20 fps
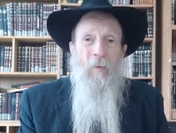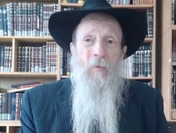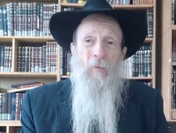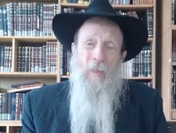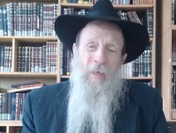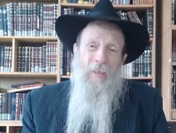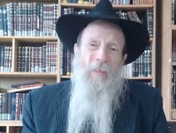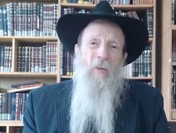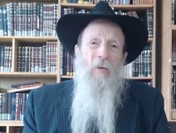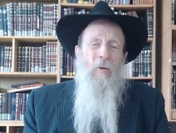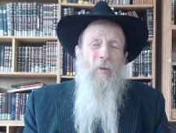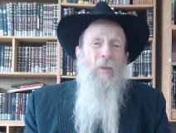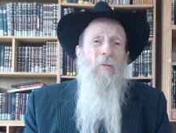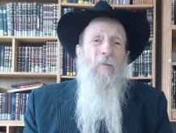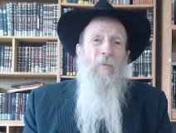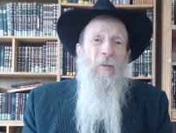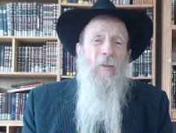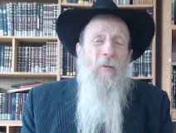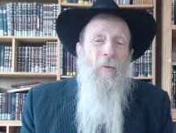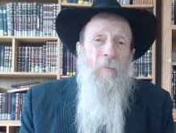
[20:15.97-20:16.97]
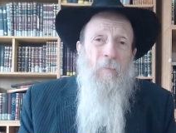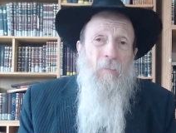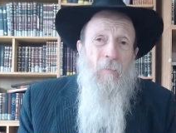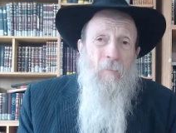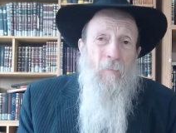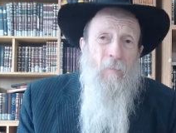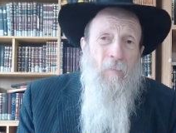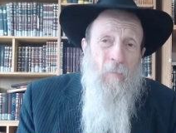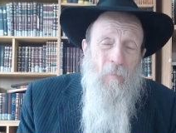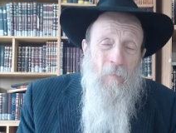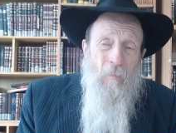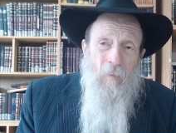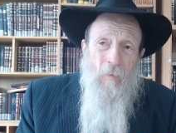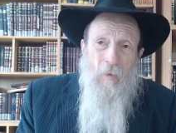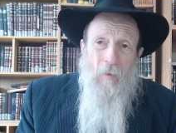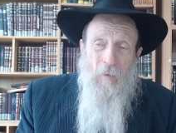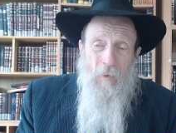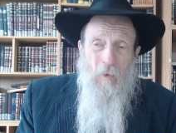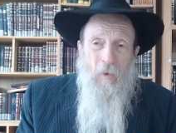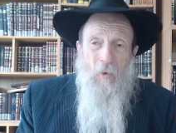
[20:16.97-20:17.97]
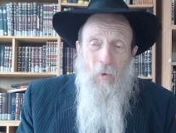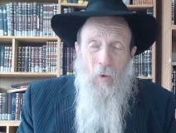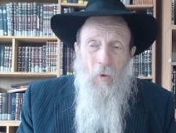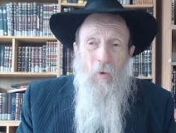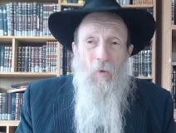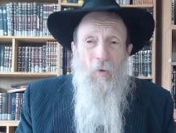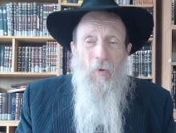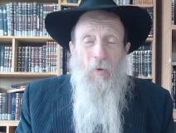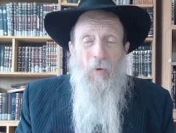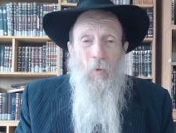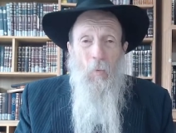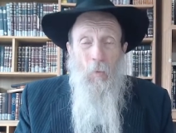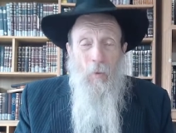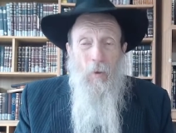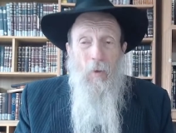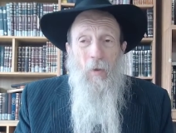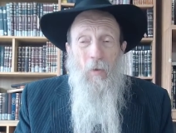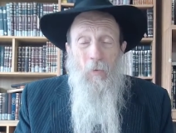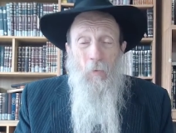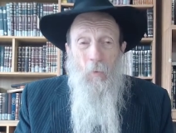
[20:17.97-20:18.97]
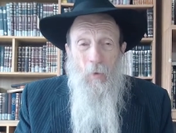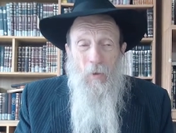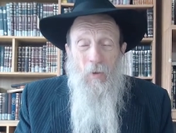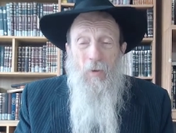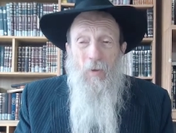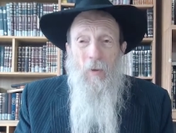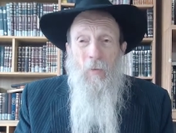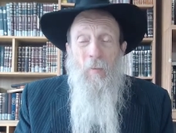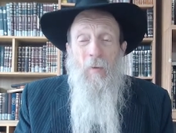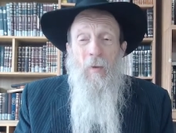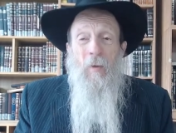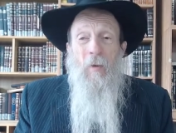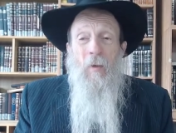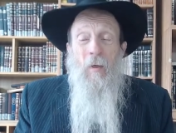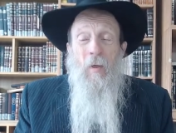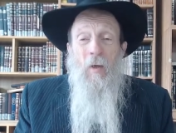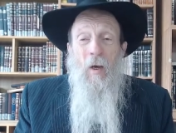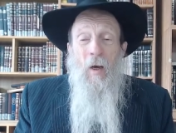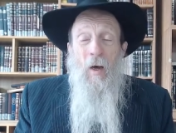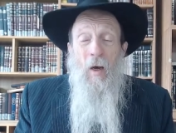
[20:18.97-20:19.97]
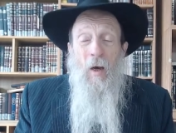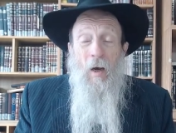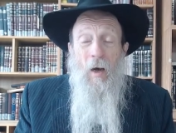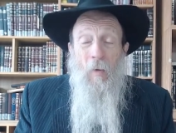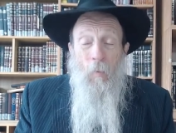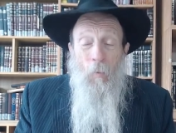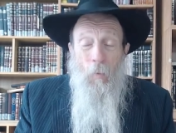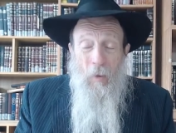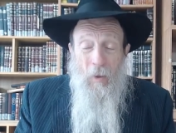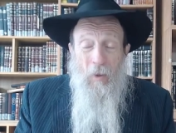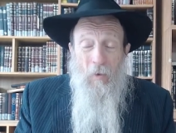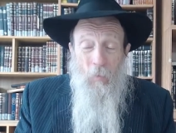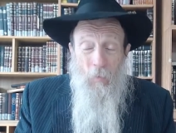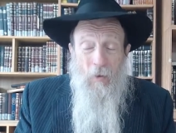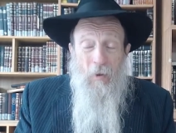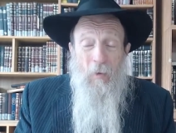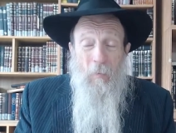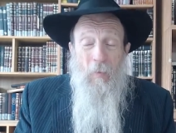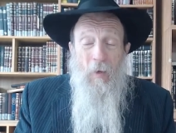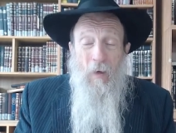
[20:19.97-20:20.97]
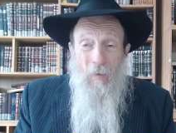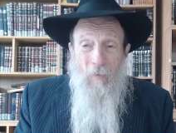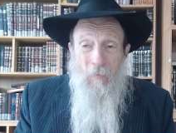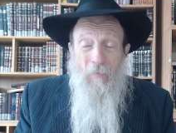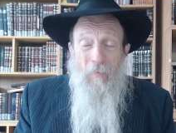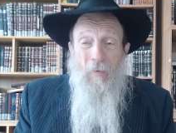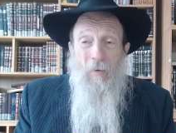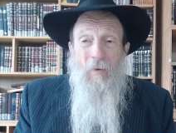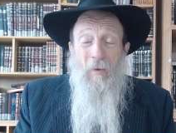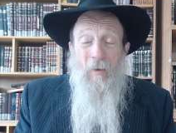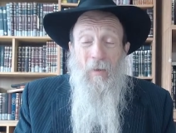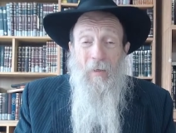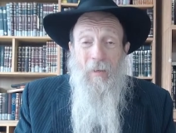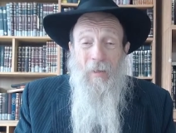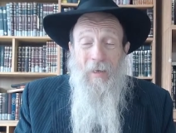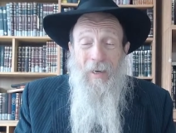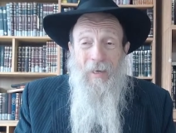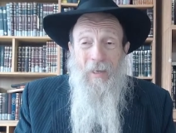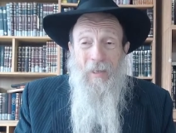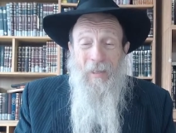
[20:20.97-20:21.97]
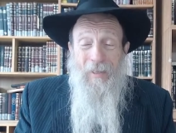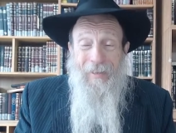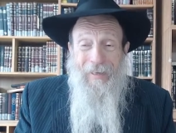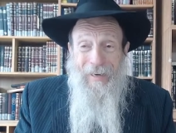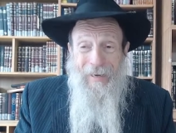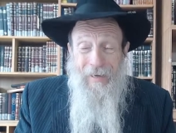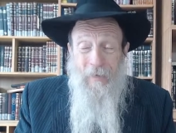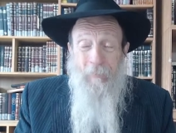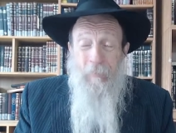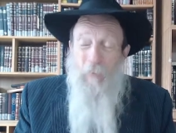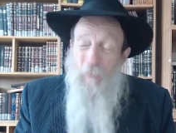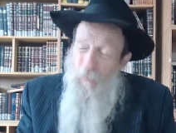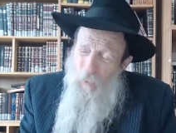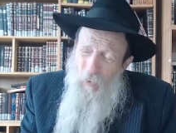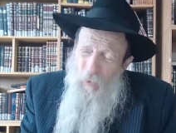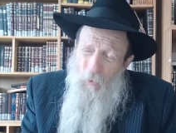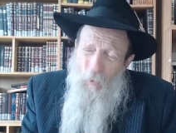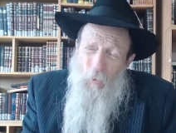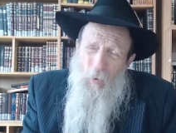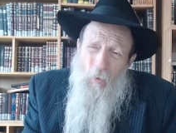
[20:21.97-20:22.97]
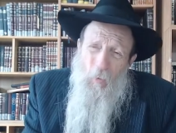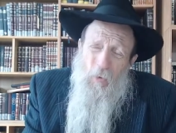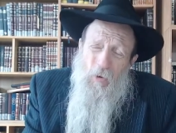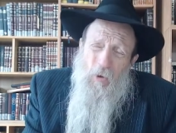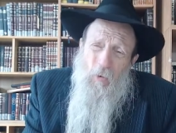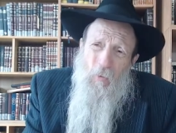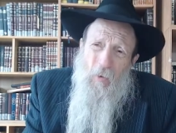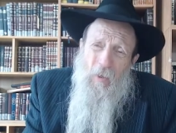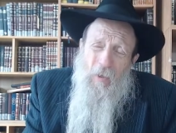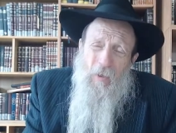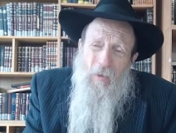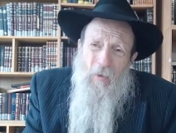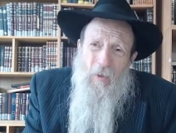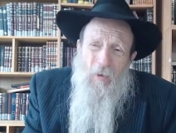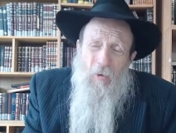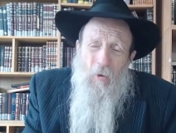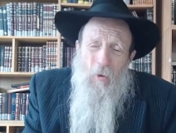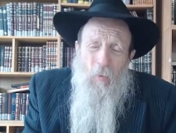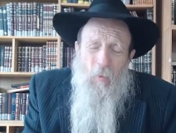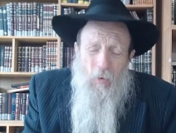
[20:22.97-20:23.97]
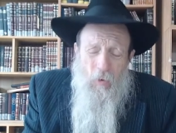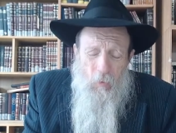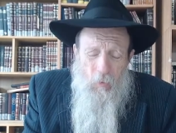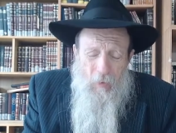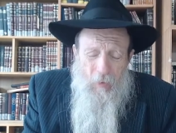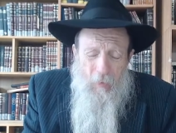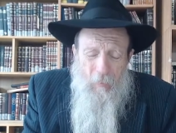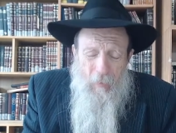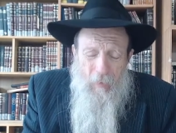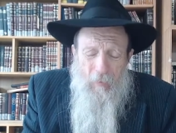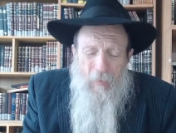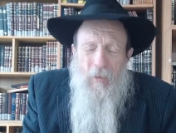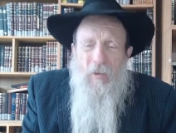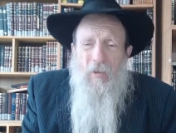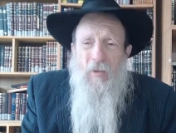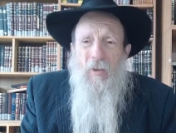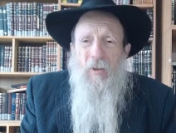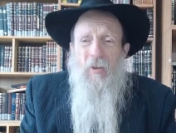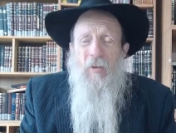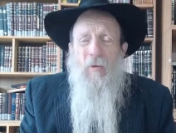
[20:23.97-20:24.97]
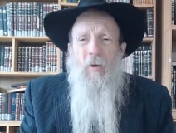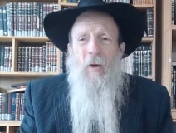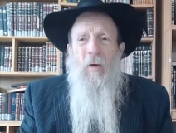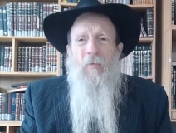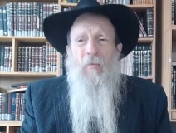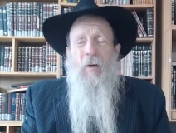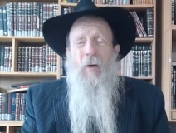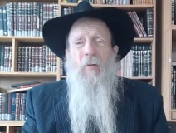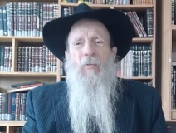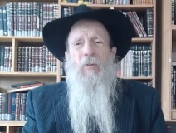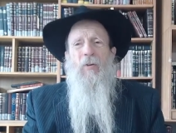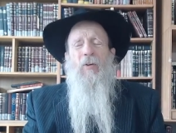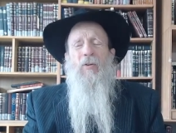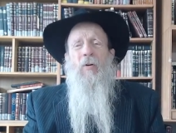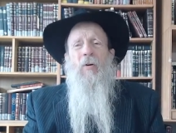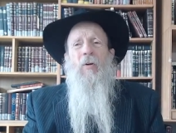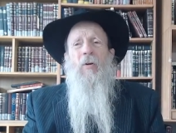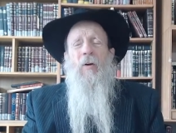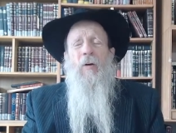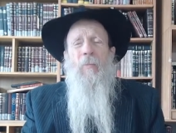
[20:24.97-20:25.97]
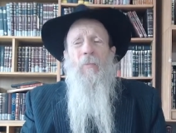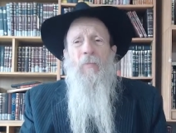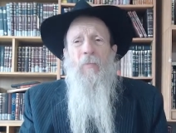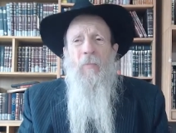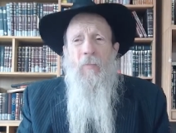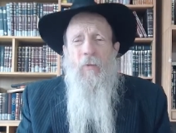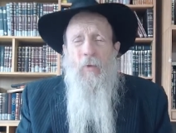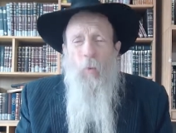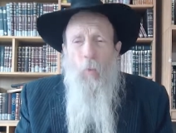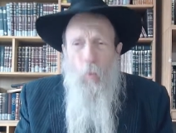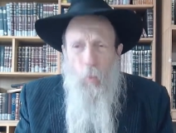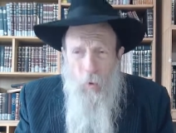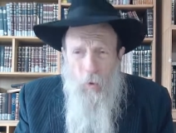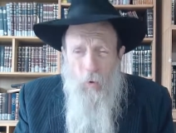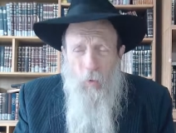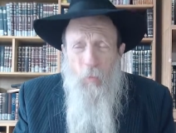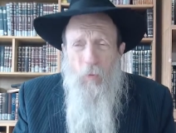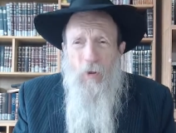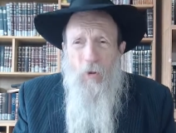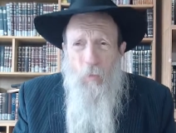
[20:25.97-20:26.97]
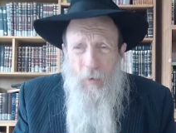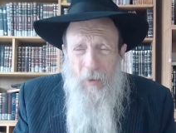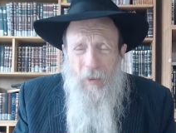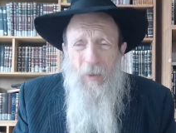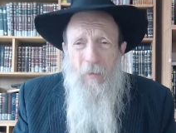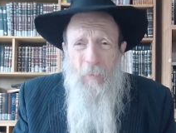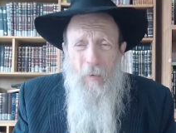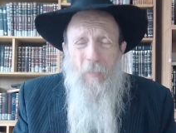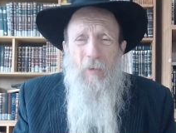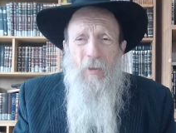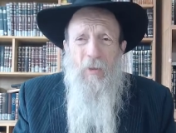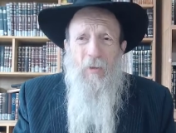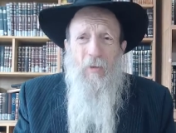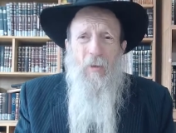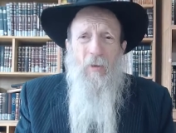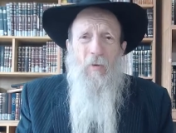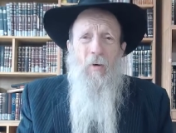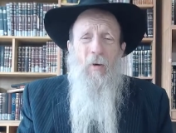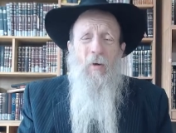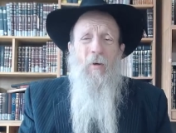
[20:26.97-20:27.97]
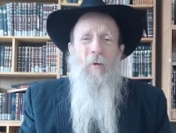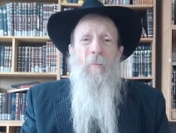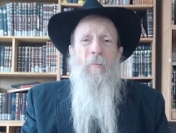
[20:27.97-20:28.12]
Take it or leave it. The Torah is the will, the wisdom, will and wisdom of God before the world was created. The Torah was created by means of the, of, of the Torah. The world was created by means of the Torah.